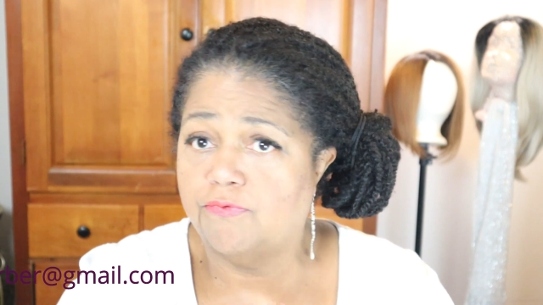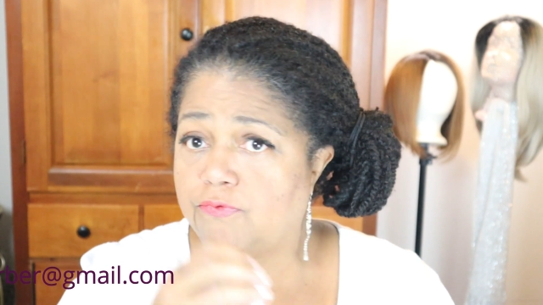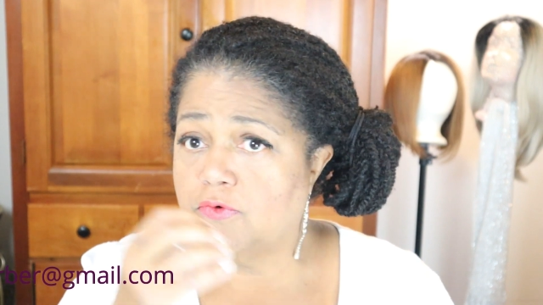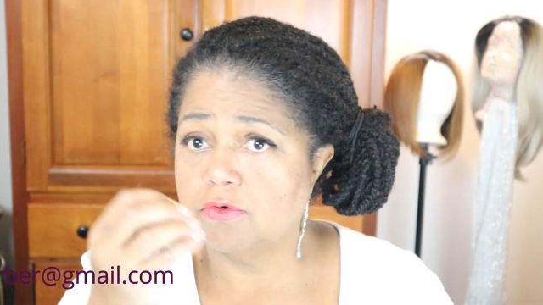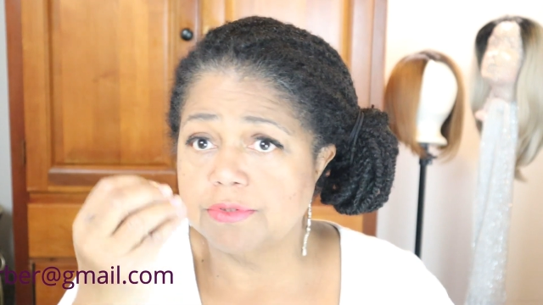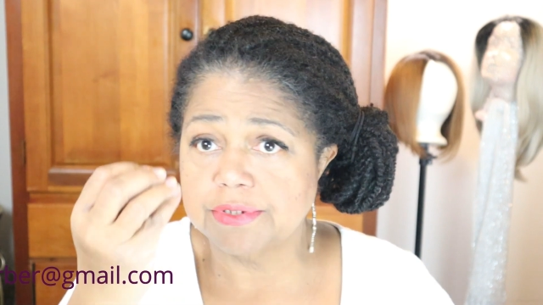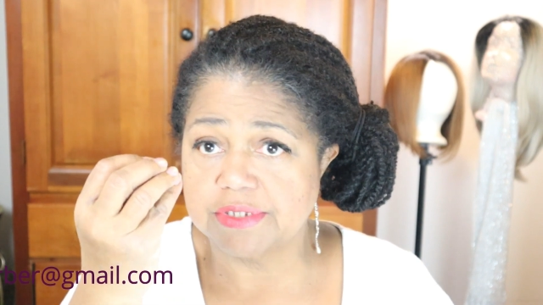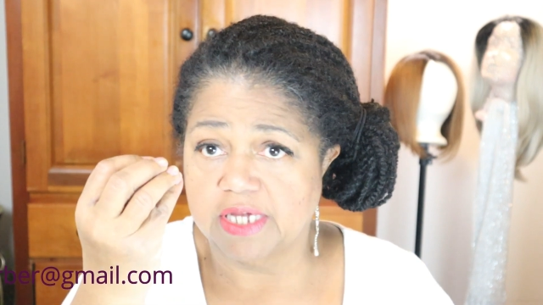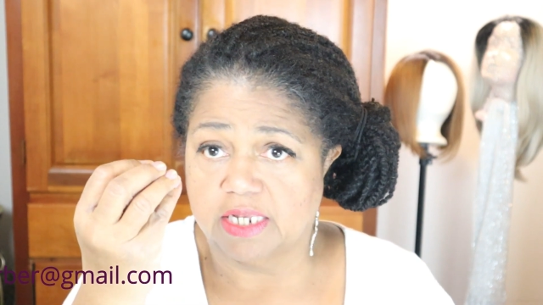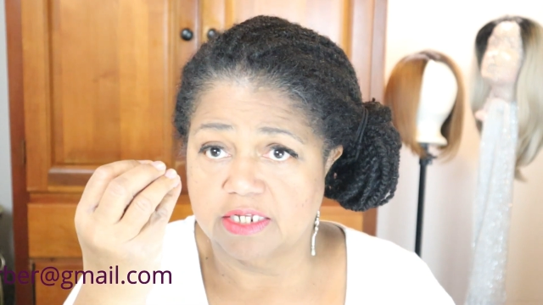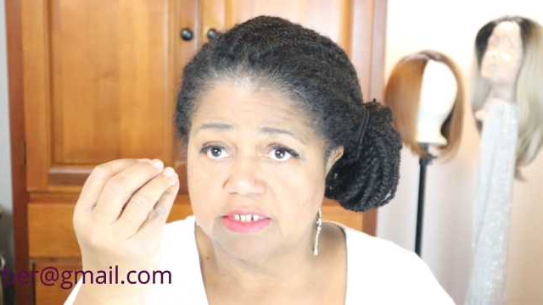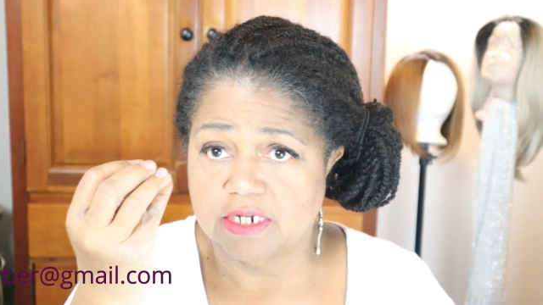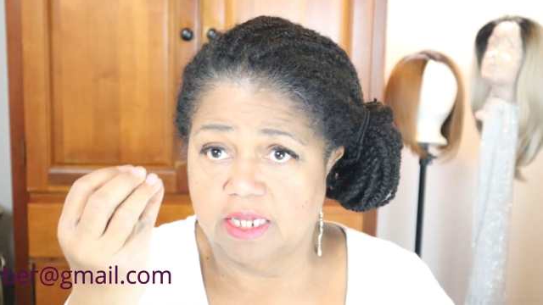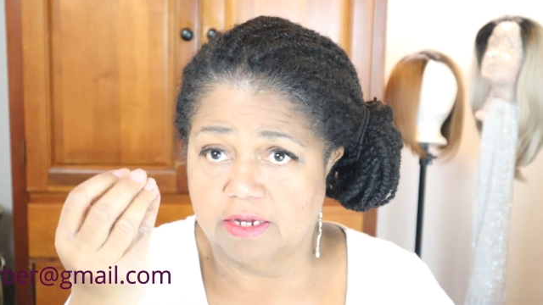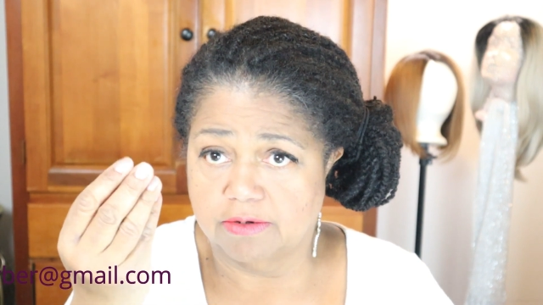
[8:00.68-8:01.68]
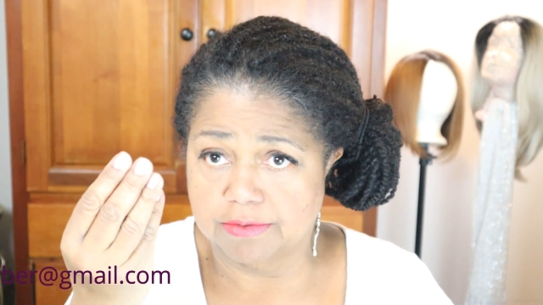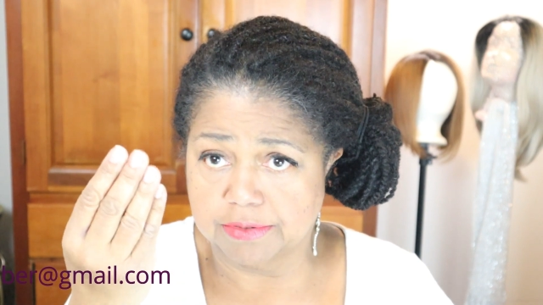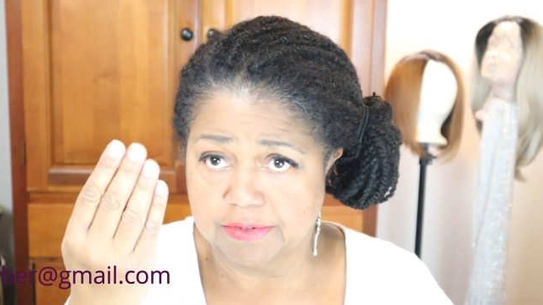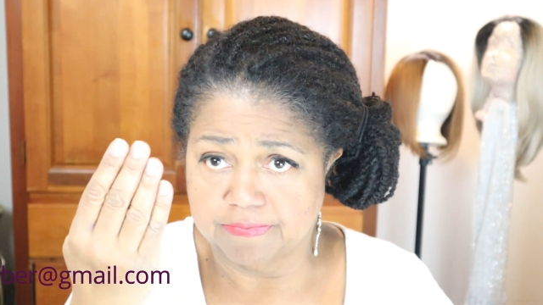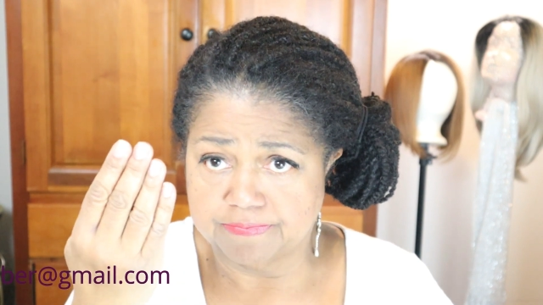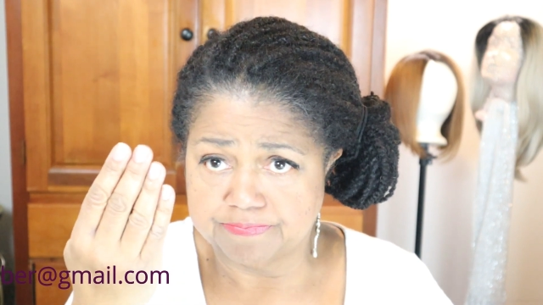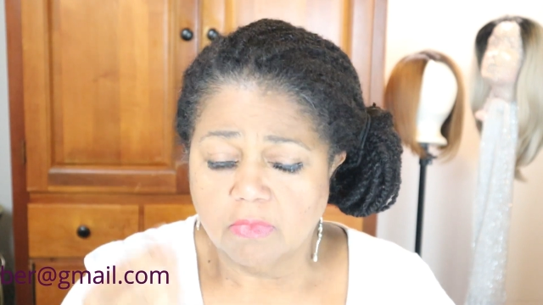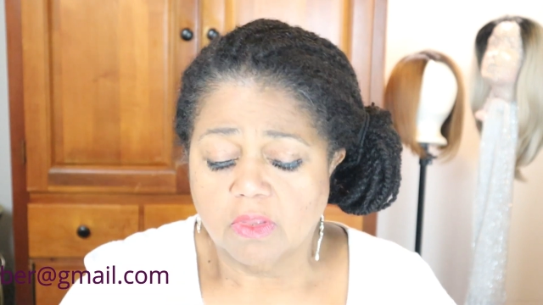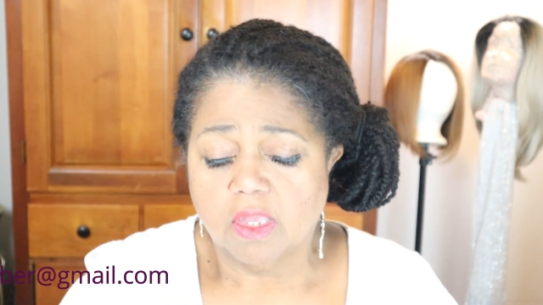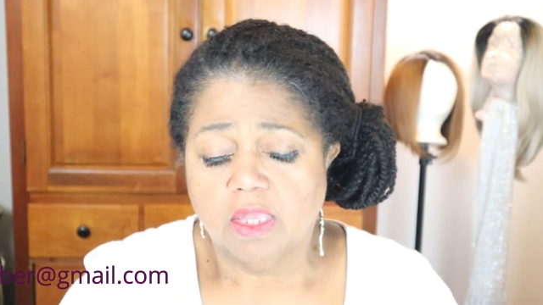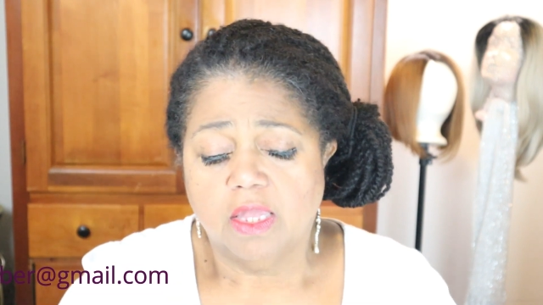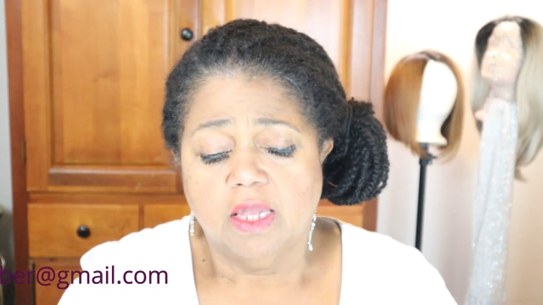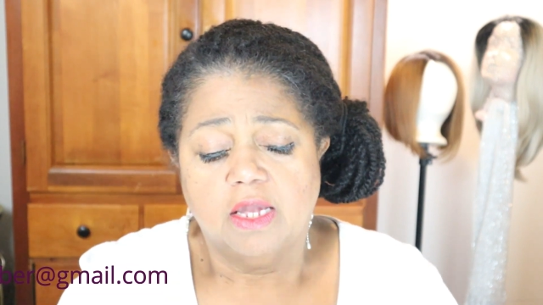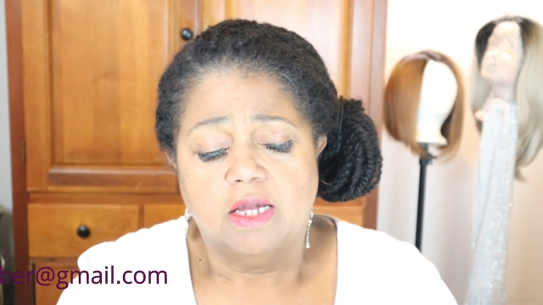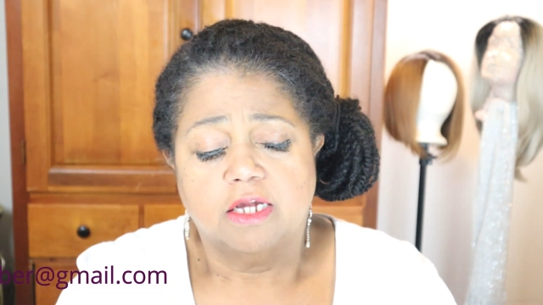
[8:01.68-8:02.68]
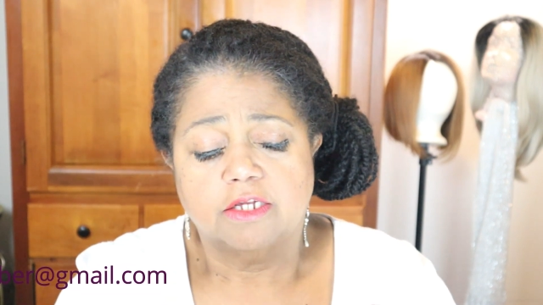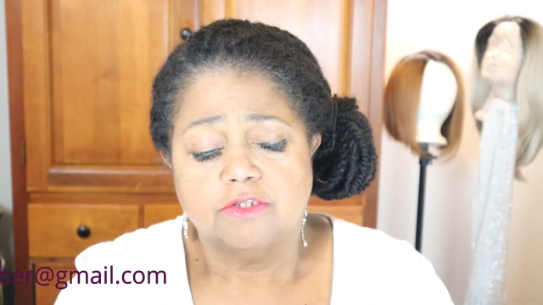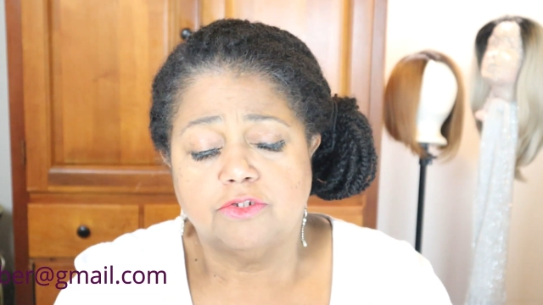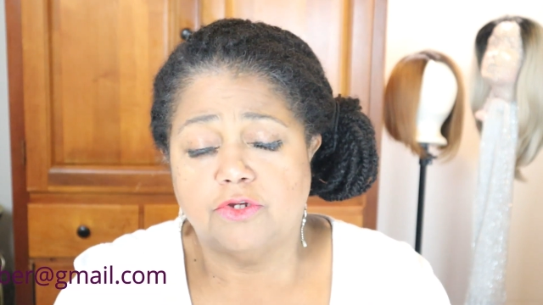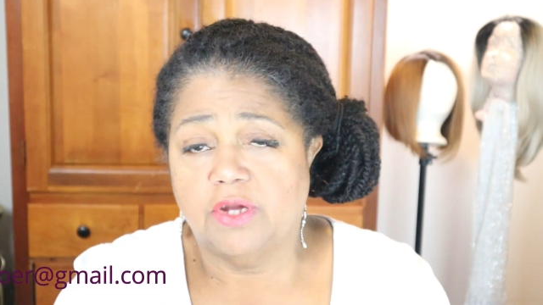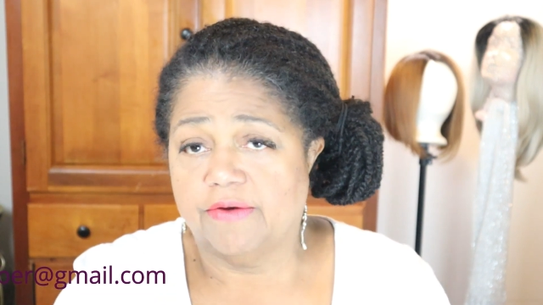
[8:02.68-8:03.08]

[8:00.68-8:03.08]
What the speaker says: a full set of nails, do